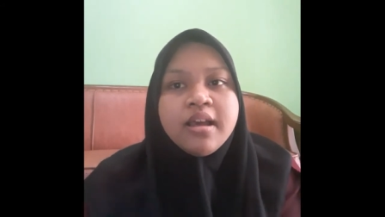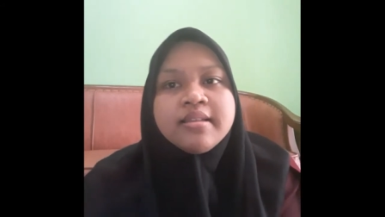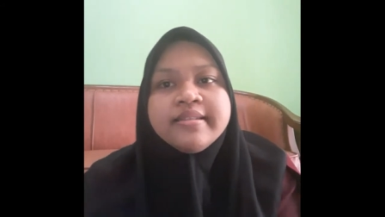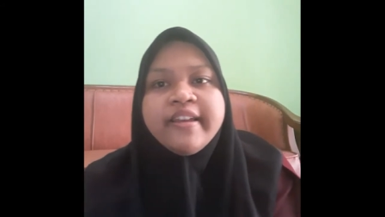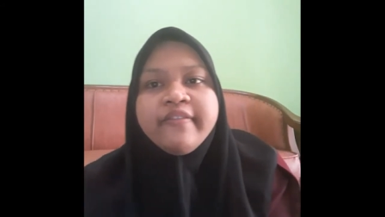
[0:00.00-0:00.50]

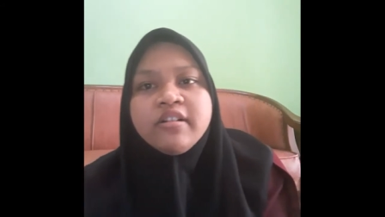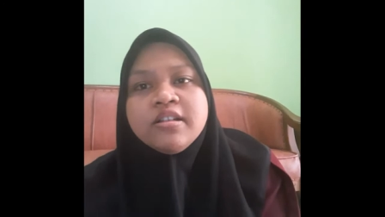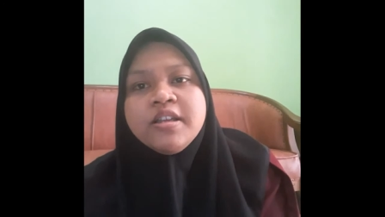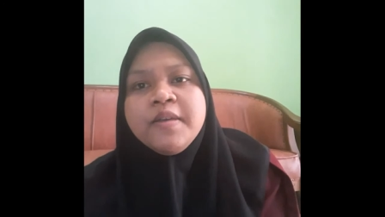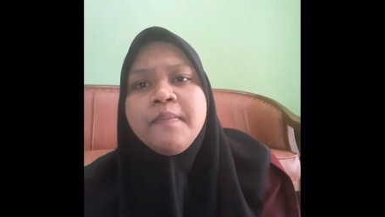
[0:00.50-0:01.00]

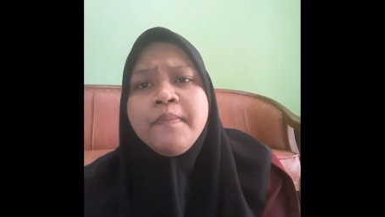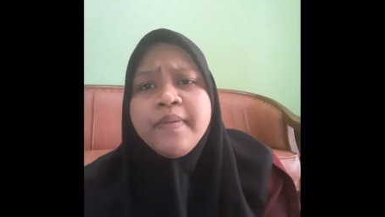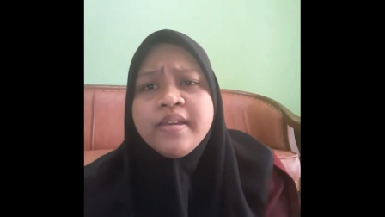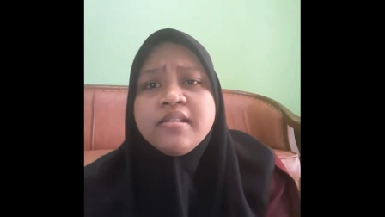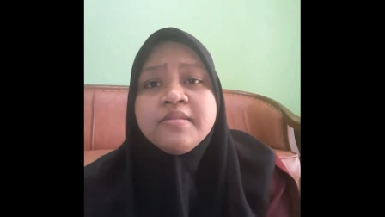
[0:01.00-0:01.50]
Several
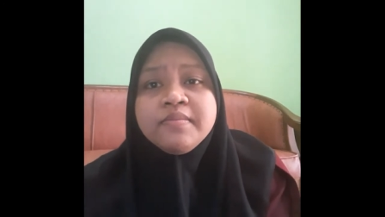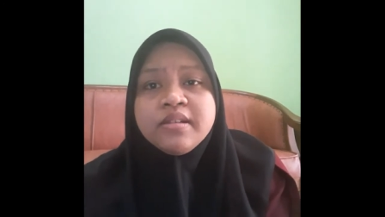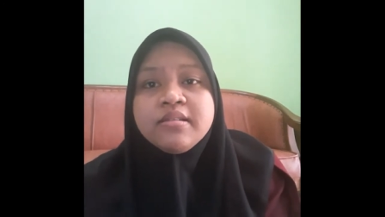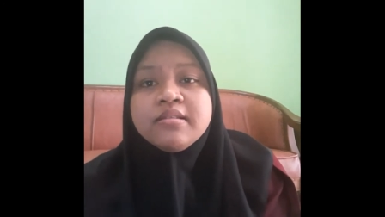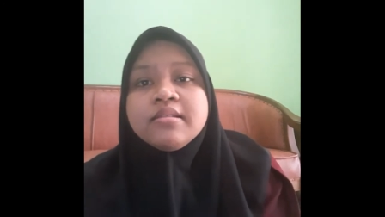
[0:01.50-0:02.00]

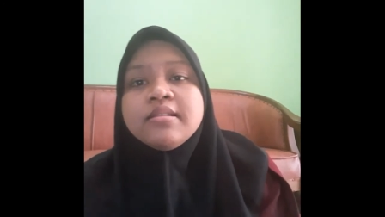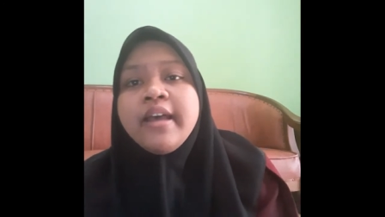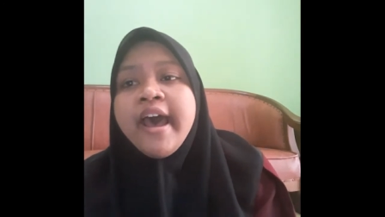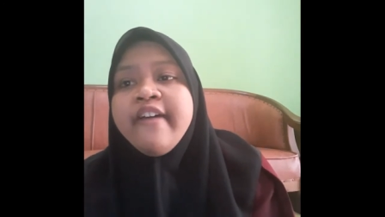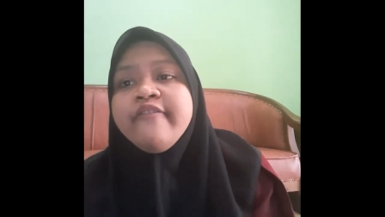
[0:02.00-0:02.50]
impediments
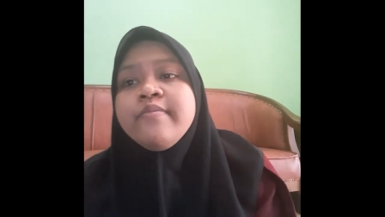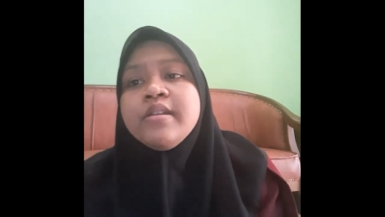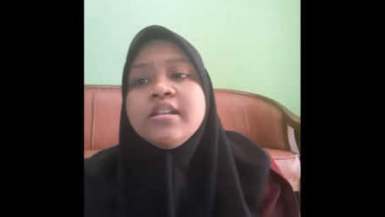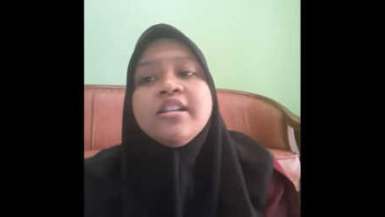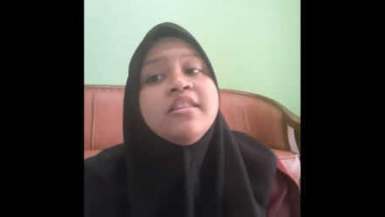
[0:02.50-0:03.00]
have
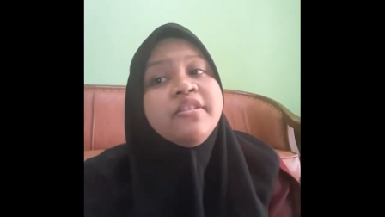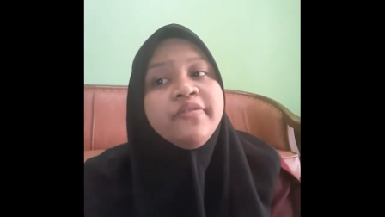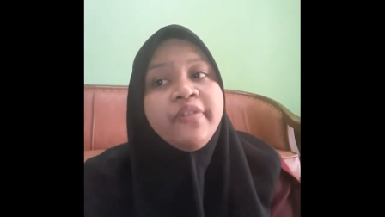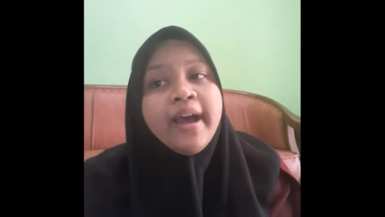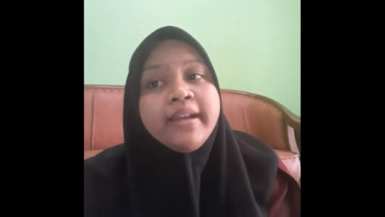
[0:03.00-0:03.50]
been
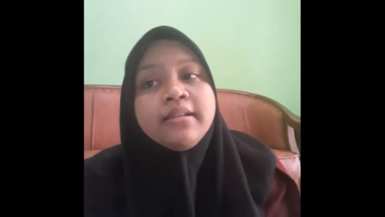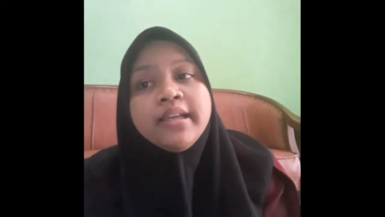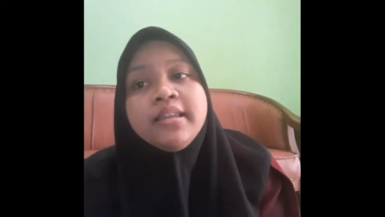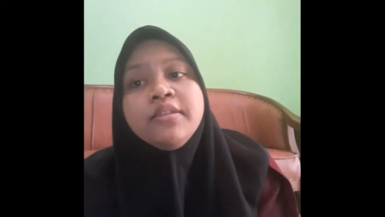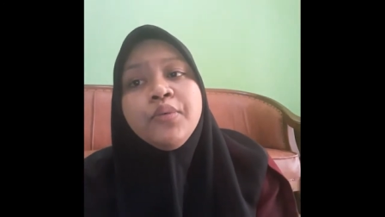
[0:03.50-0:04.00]
identified
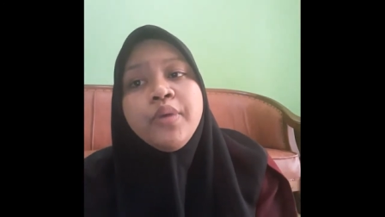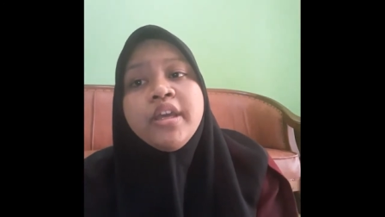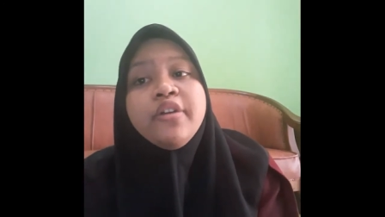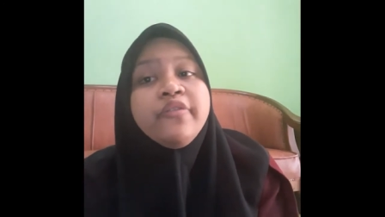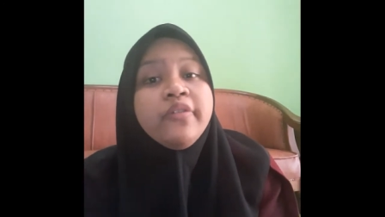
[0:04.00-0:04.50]
in the
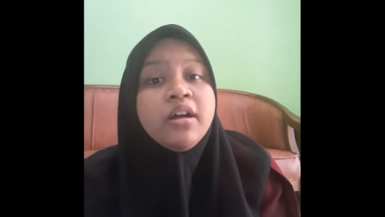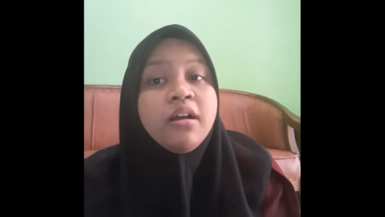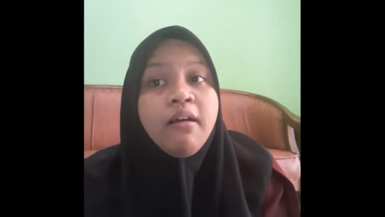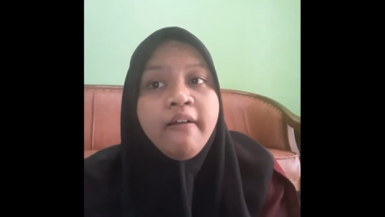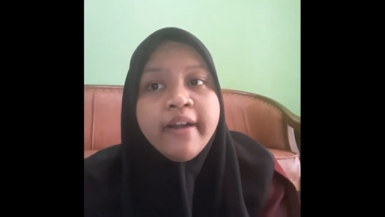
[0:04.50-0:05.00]
way of a
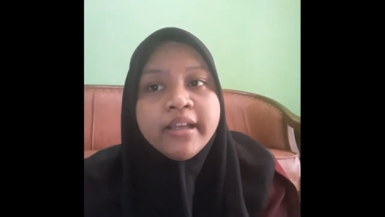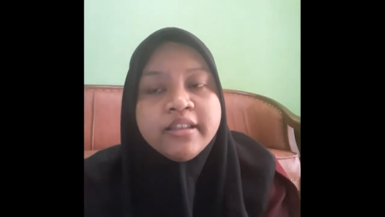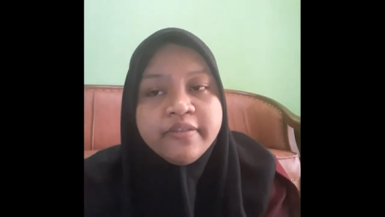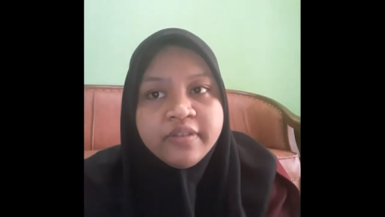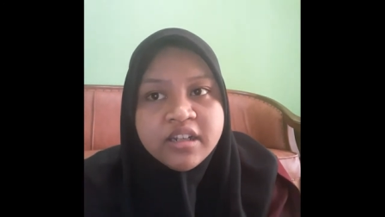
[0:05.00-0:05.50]

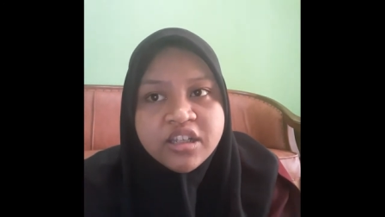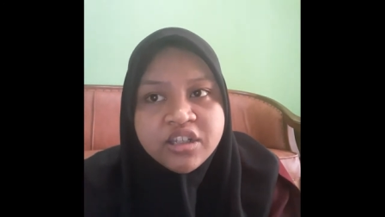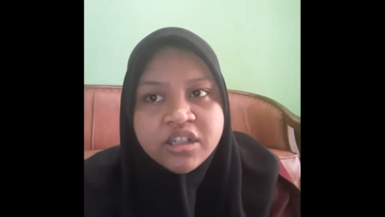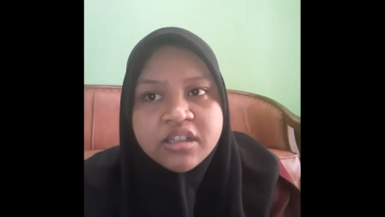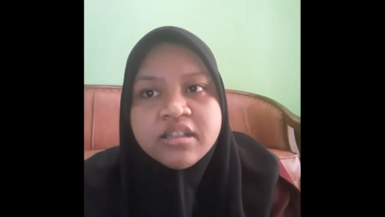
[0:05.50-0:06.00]
correct
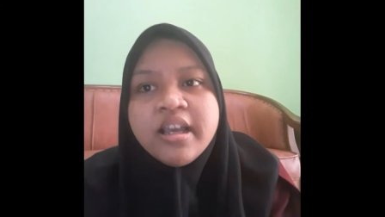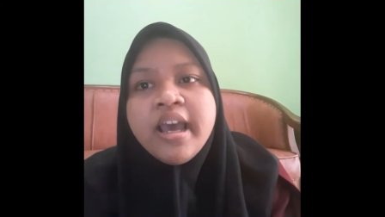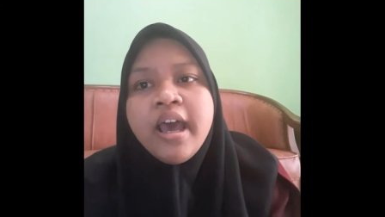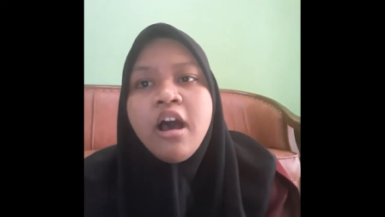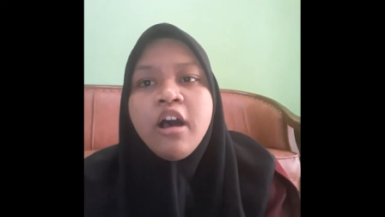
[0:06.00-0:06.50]
definition
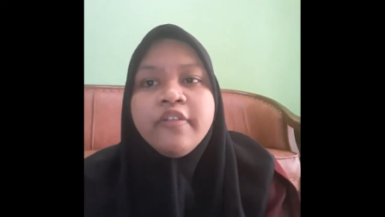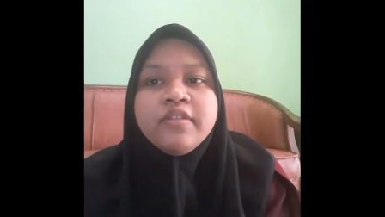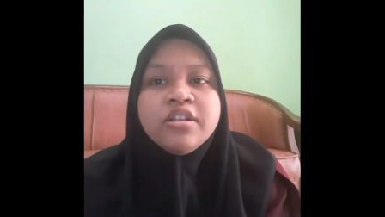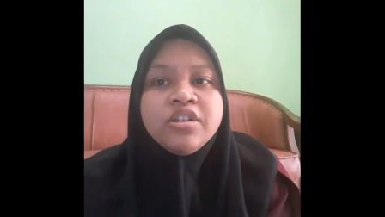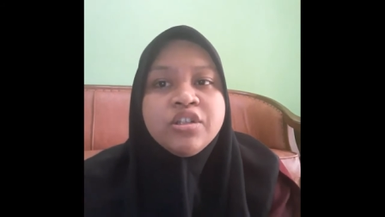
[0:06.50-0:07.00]

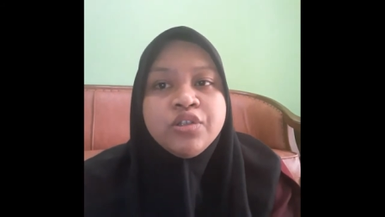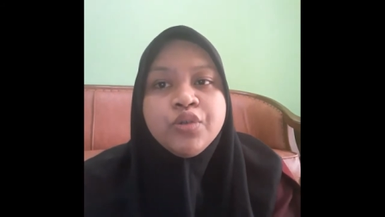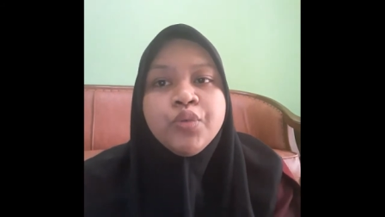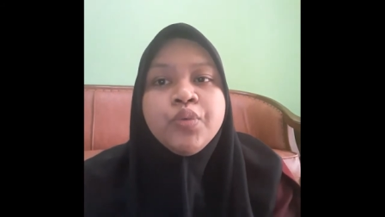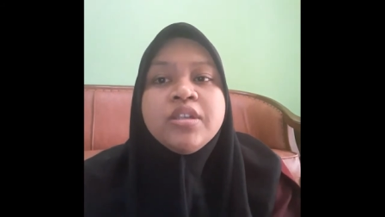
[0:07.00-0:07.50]
of the
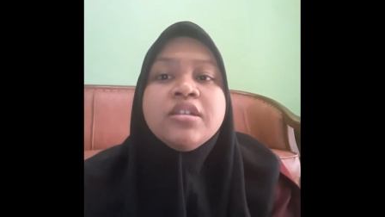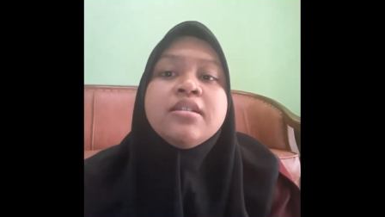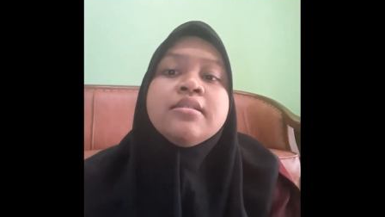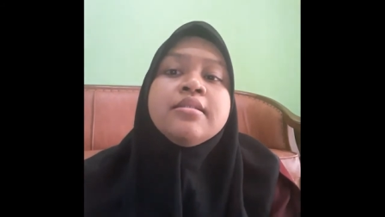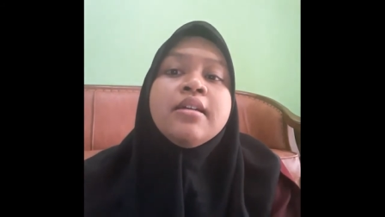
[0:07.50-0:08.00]
issue which
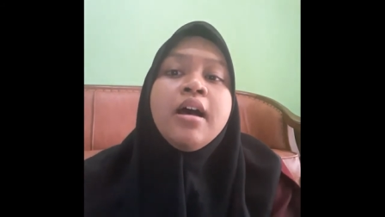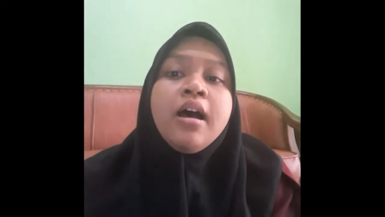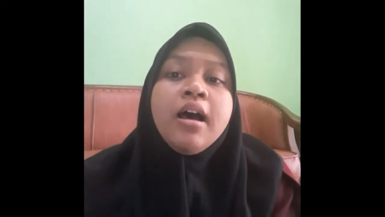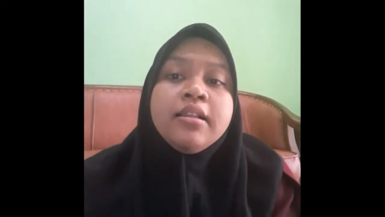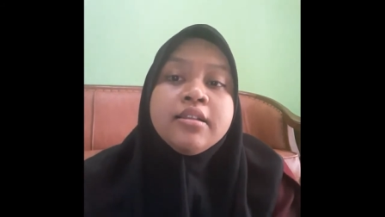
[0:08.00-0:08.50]
is
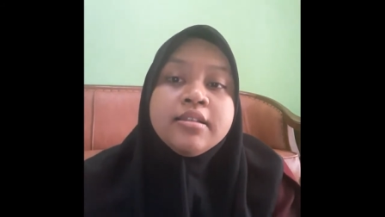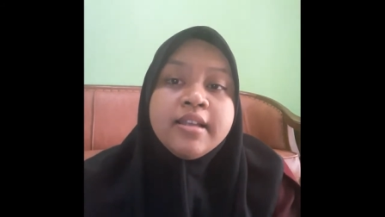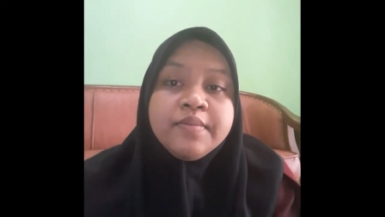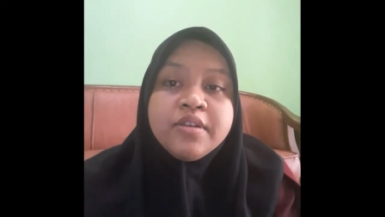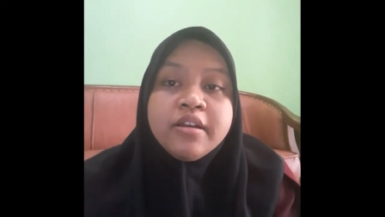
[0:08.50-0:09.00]
the
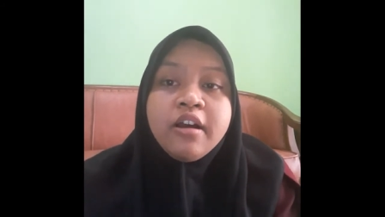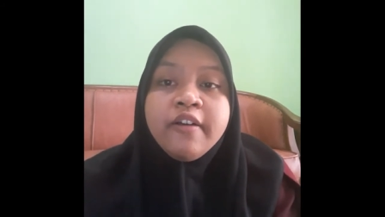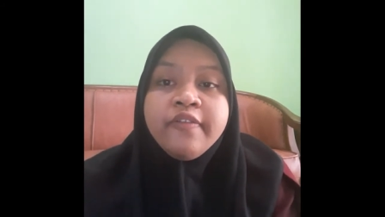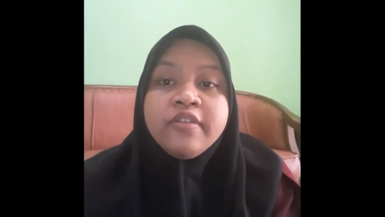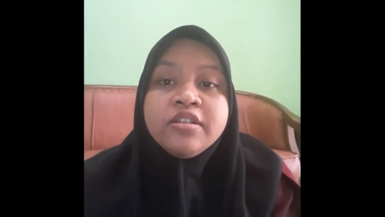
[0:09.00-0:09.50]
subject
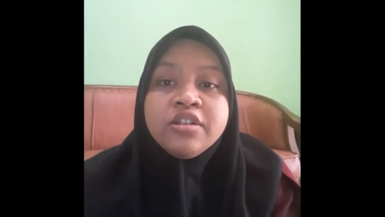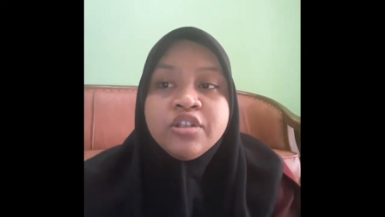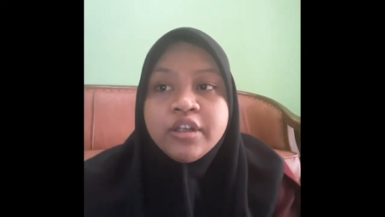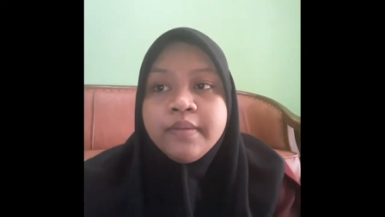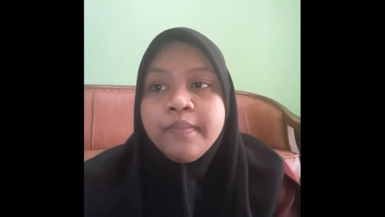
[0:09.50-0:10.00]
of
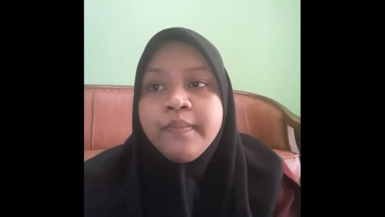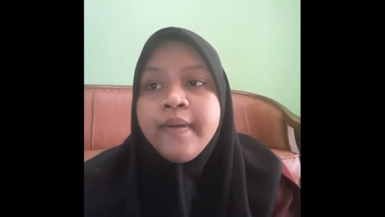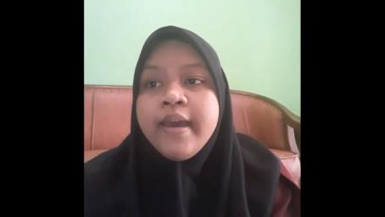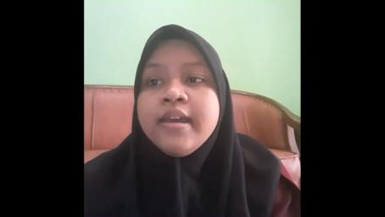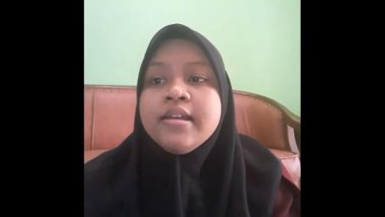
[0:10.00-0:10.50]
decision,
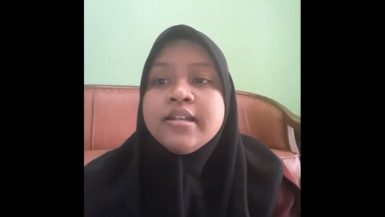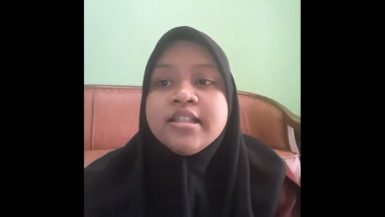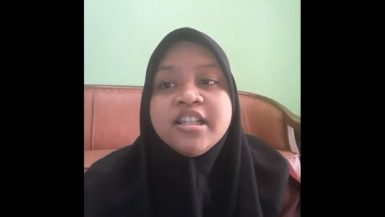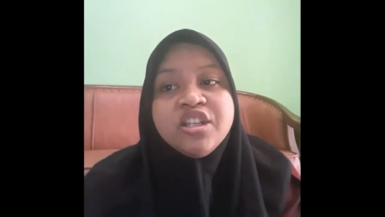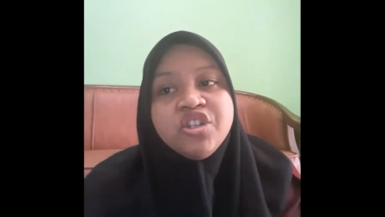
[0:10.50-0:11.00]
paying
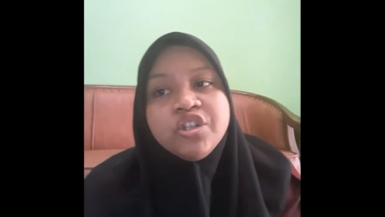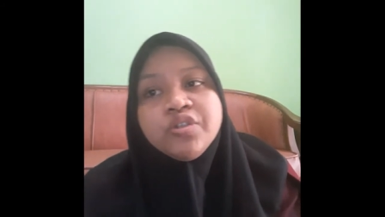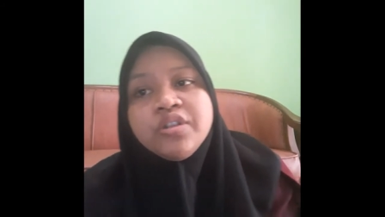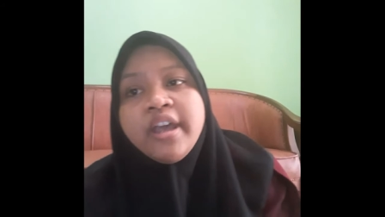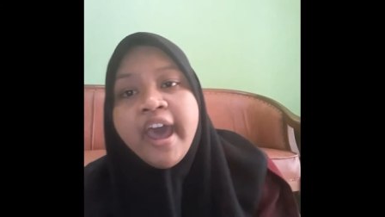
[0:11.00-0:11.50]

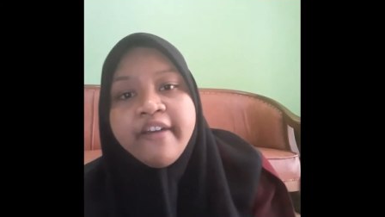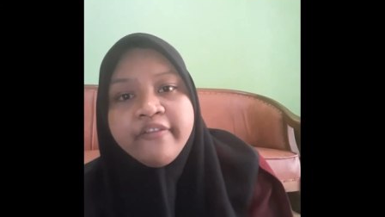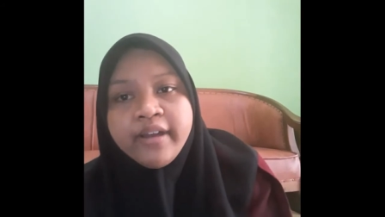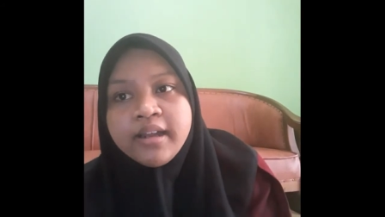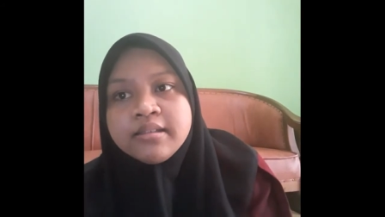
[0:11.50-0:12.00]
attention to the
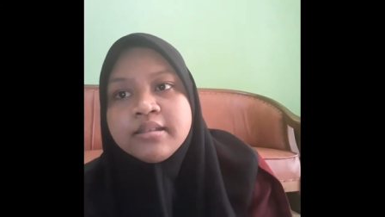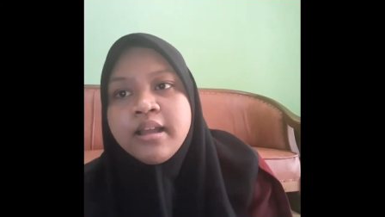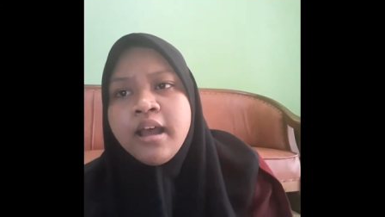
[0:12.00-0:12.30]
effects